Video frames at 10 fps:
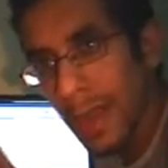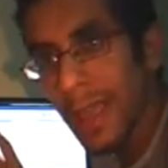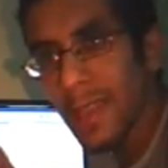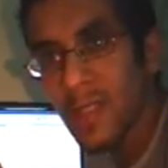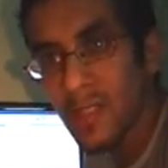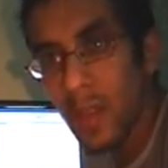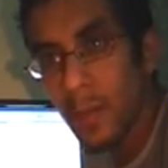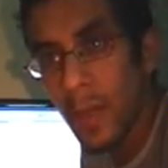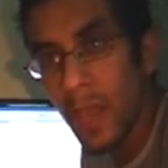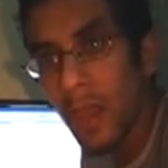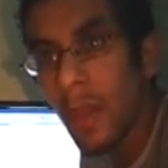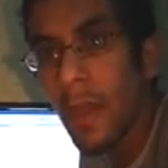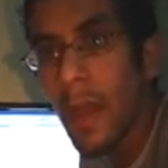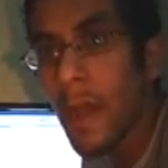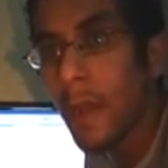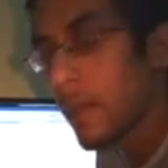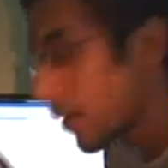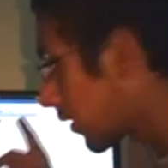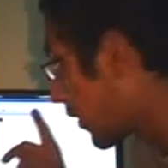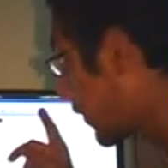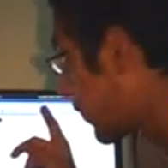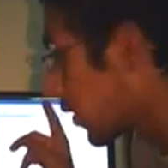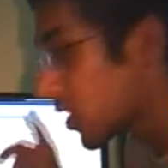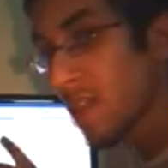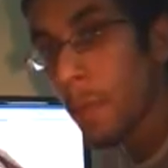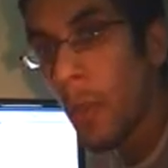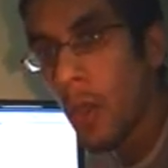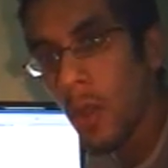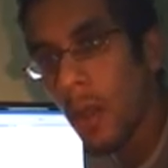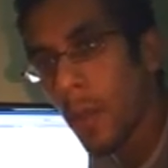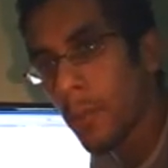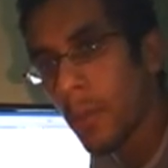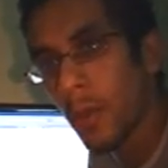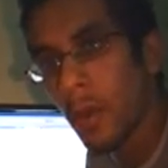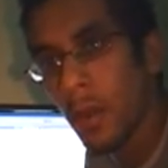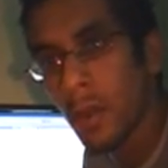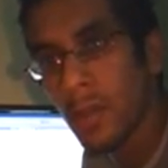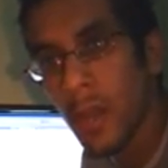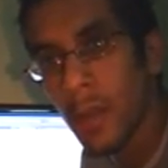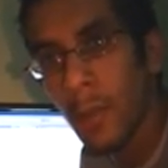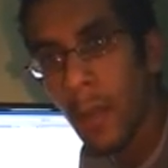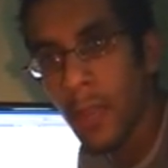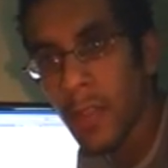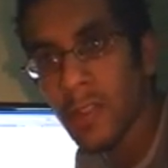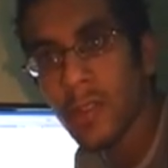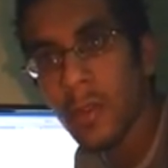link is going to be here, and there's a poll done about this.